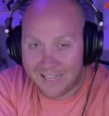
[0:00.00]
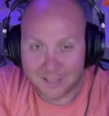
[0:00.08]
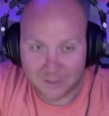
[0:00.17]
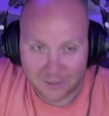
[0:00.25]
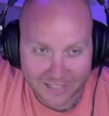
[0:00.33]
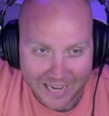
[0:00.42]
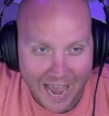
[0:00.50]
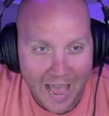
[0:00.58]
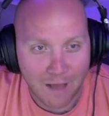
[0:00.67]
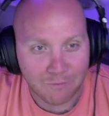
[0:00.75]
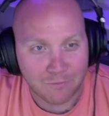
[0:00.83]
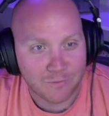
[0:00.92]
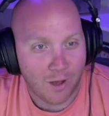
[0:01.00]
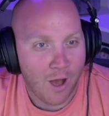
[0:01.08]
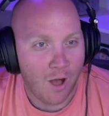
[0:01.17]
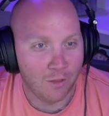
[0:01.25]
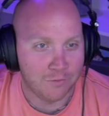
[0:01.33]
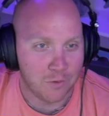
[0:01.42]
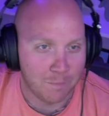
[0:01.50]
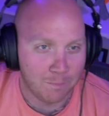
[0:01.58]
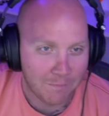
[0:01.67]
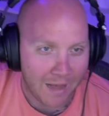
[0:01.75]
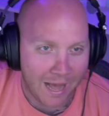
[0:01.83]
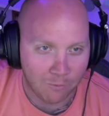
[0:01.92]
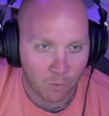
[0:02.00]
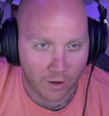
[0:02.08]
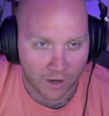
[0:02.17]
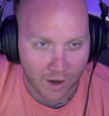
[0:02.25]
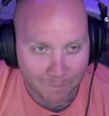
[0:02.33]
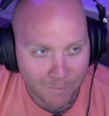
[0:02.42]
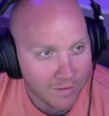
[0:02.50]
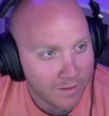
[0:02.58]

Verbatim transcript: literally have all of them on one arm.